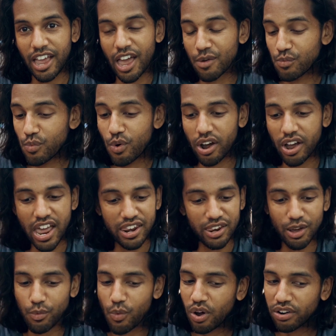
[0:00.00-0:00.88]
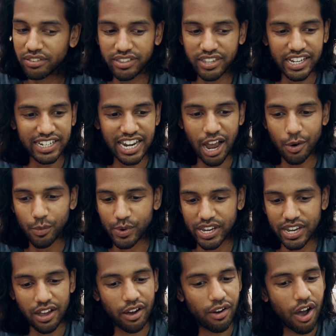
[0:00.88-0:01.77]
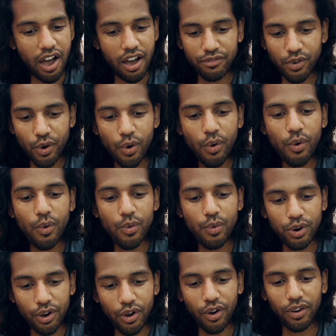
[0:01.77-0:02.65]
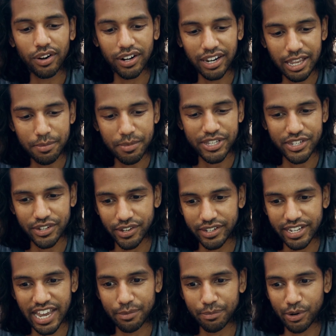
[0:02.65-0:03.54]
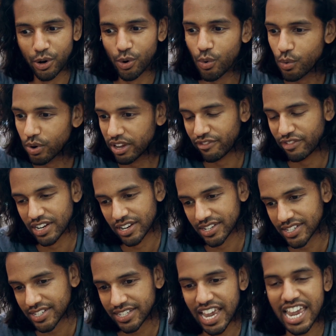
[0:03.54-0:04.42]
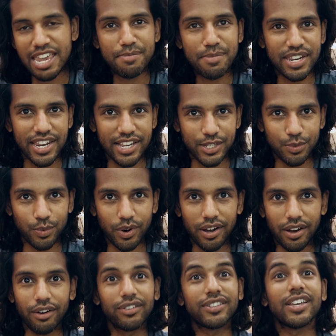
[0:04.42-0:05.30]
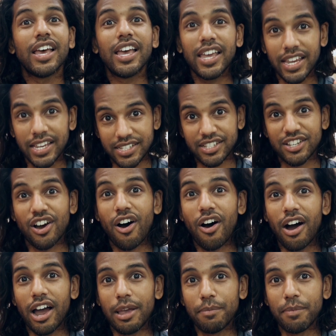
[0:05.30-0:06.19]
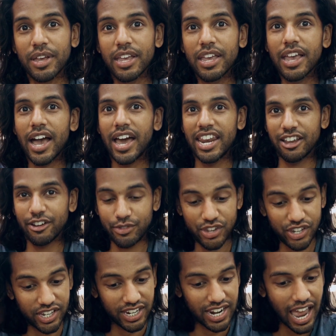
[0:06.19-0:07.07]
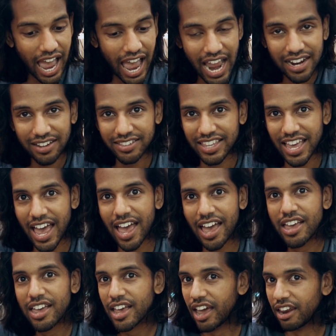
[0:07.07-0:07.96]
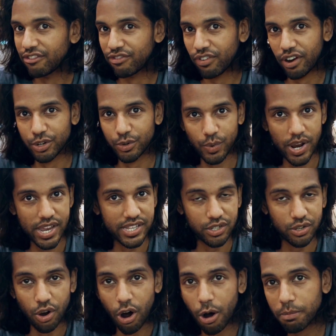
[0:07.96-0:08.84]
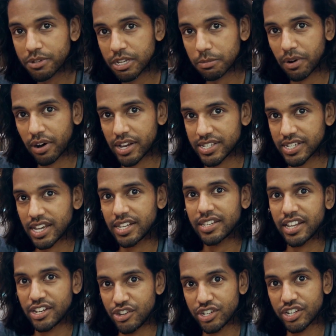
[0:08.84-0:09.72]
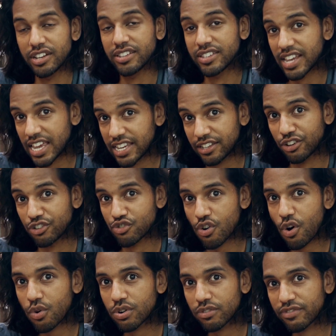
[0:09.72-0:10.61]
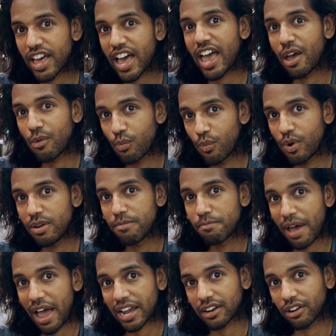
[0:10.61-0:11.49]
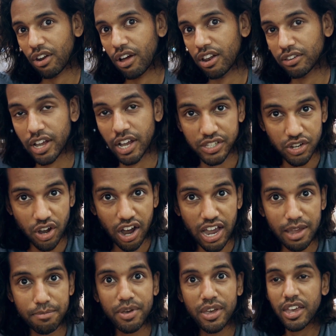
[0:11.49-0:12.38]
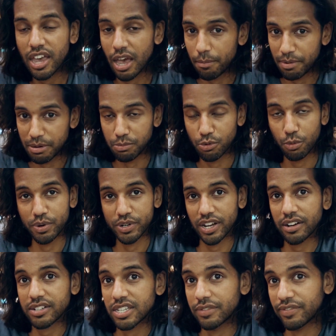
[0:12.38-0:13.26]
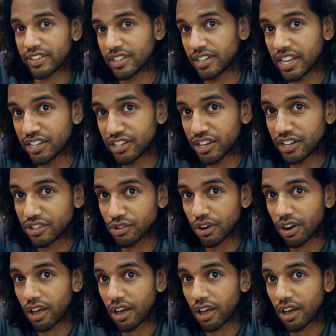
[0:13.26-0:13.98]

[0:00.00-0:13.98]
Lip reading: And the one thing that we have all got limited and we're all given the same in this world is time. And if you can hack that and find ways to optimize it, then you can take control of that and win back a time and be more productive in your